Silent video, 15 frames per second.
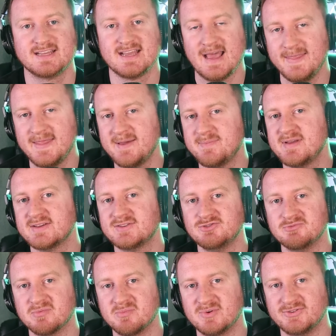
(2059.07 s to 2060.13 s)
Can they be a
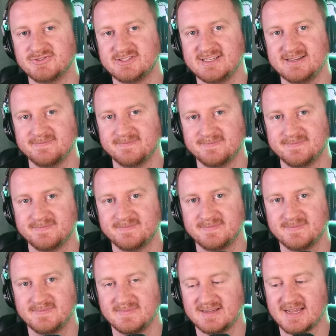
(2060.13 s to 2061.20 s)
Super Bowl team?
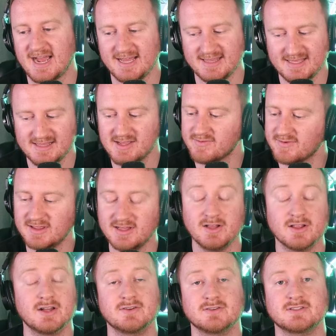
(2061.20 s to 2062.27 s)
I think they're really
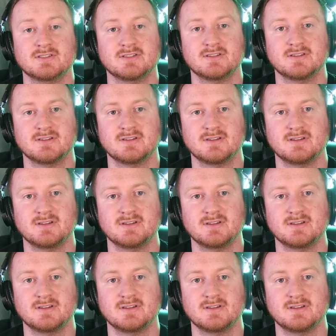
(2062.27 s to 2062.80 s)
close.